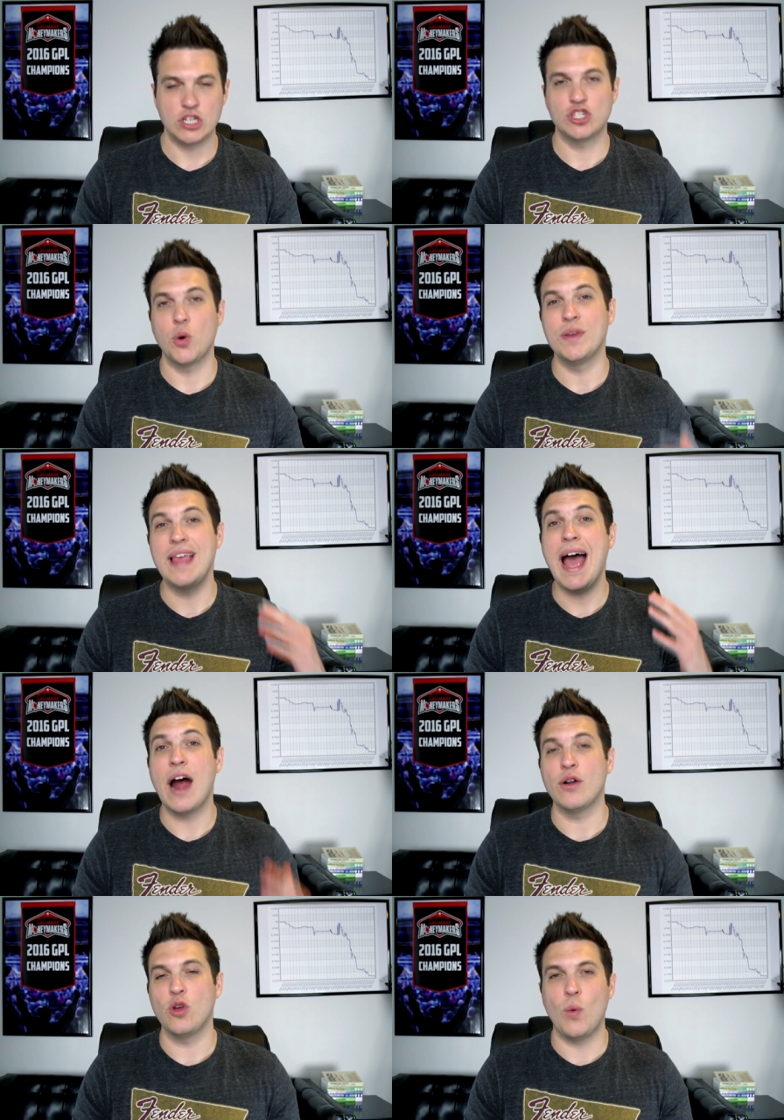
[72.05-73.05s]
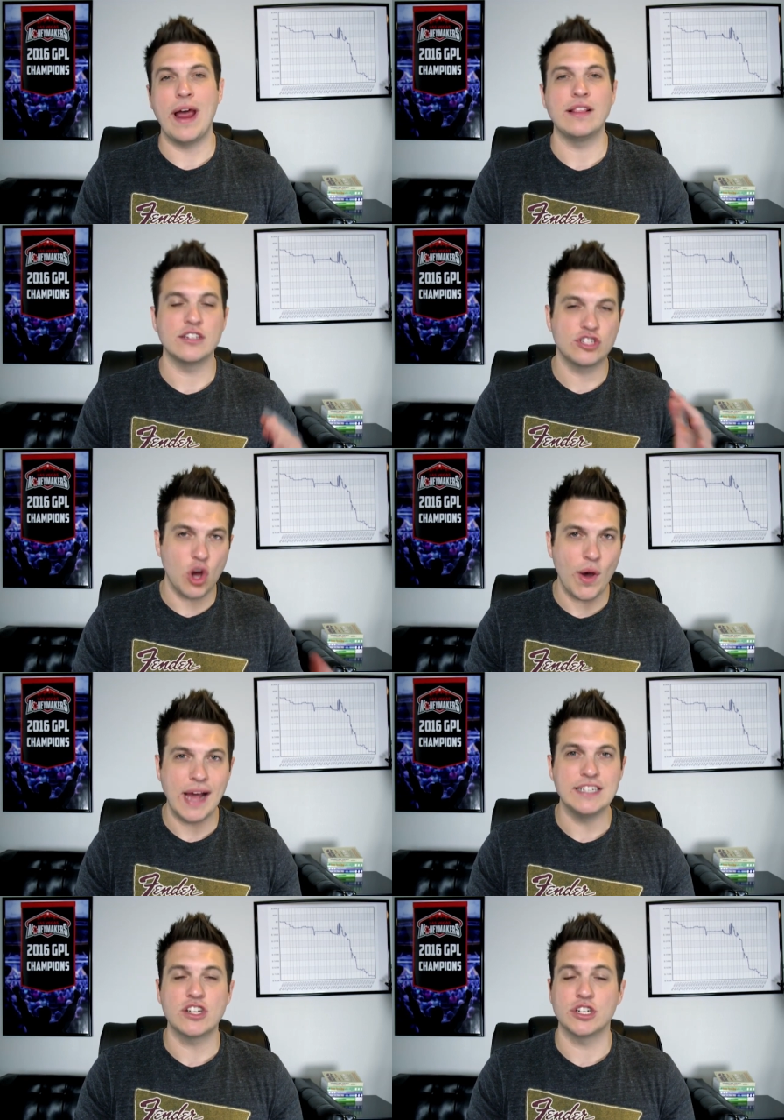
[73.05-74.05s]
So with that out of the way, let's go
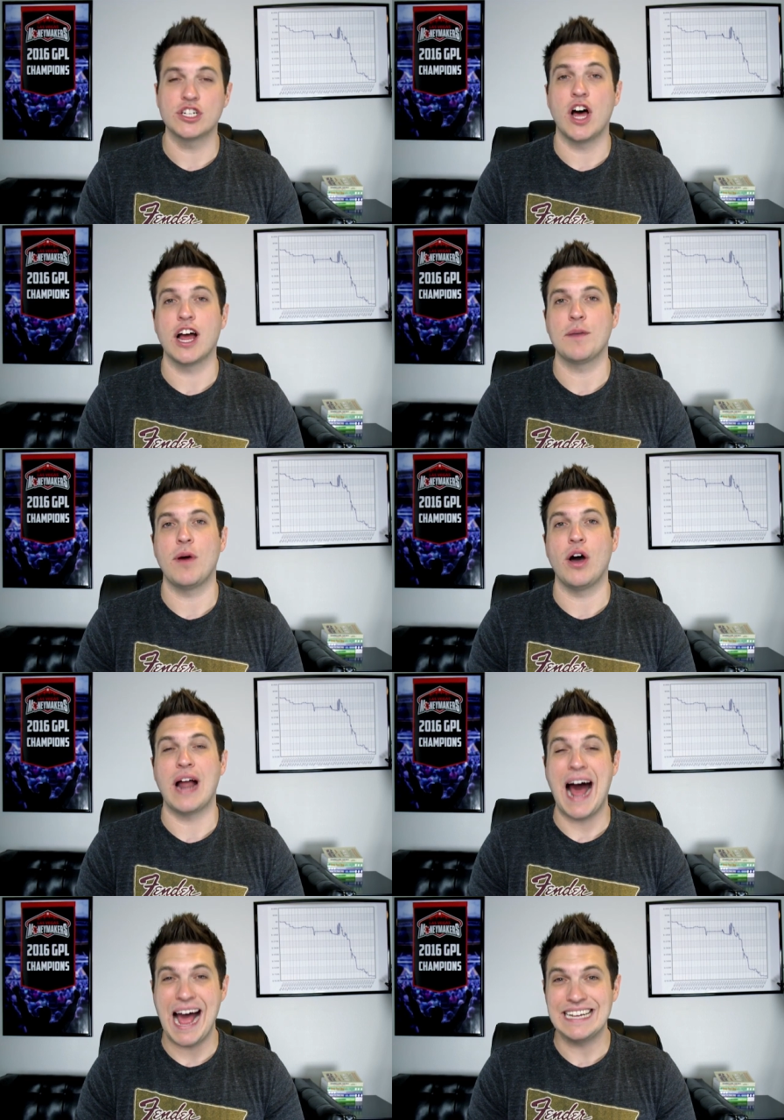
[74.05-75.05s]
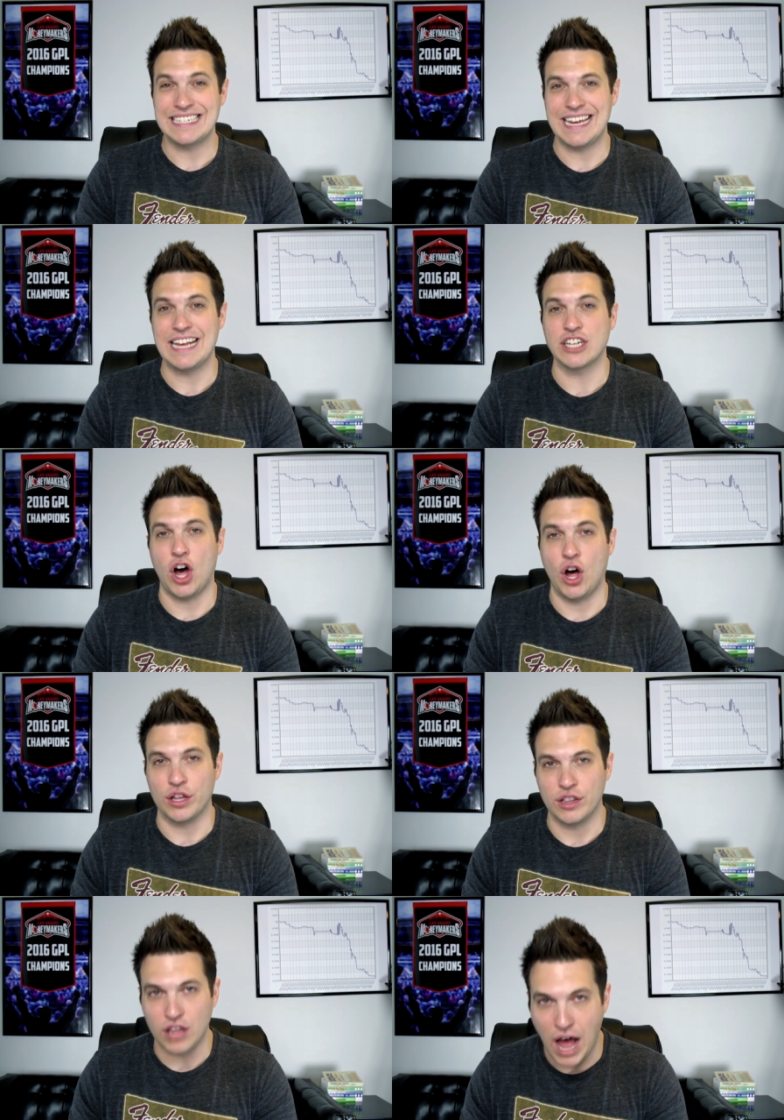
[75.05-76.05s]
ahead and start to talk about high stakes
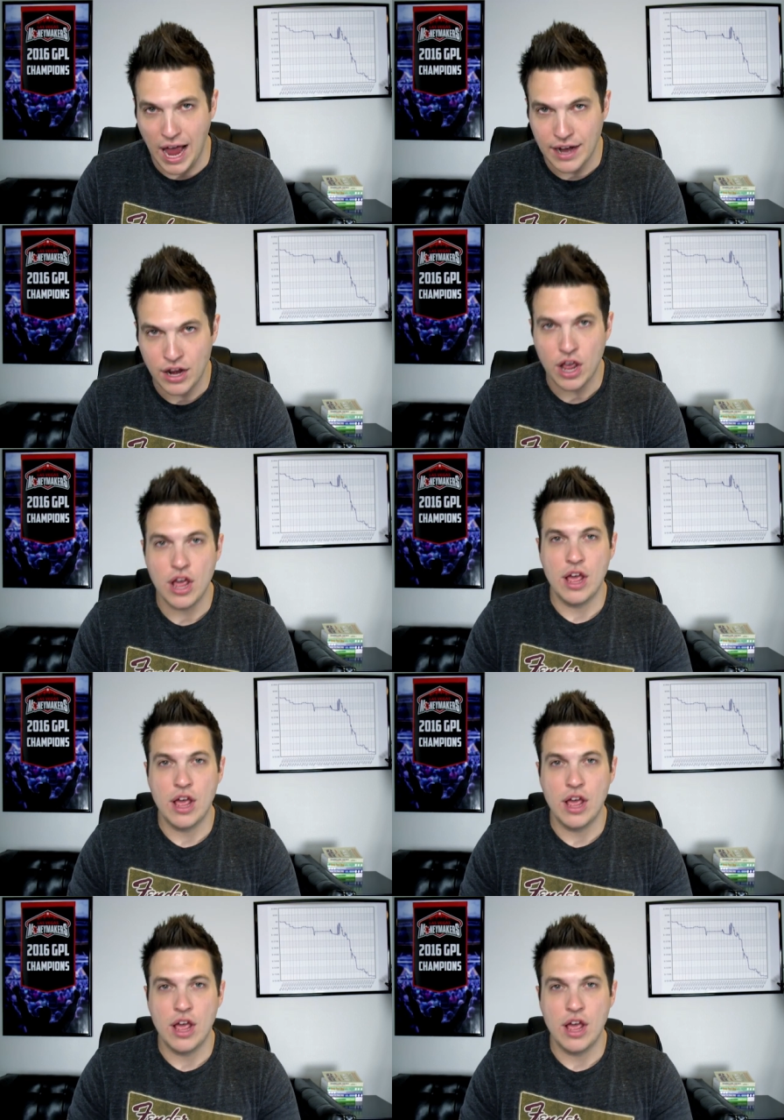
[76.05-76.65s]
online,